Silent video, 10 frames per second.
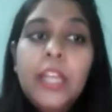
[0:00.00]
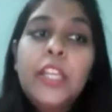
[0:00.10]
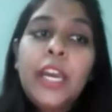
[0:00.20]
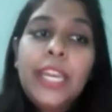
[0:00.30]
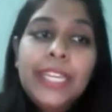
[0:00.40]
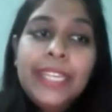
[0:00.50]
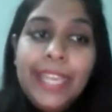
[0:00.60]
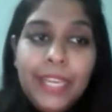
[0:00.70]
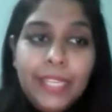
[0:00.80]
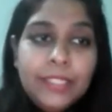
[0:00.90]
Now, in
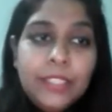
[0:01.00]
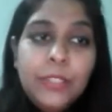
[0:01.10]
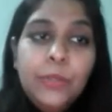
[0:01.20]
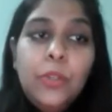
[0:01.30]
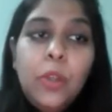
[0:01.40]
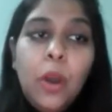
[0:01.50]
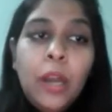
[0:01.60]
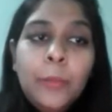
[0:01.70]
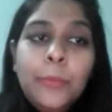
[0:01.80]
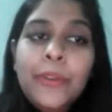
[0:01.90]
case you
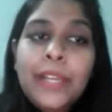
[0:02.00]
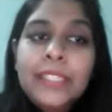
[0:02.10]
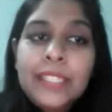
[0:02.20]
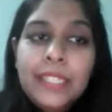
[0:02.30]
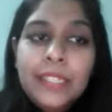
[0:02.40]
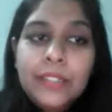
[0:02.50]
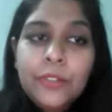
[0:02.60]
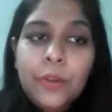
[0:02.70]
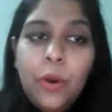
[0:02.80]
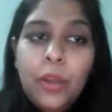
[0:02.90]
long press
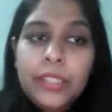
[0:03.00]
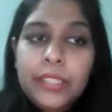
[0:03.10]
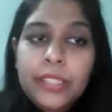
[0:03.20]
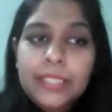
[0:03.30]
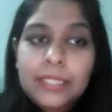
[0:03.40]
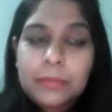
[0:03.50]
here on this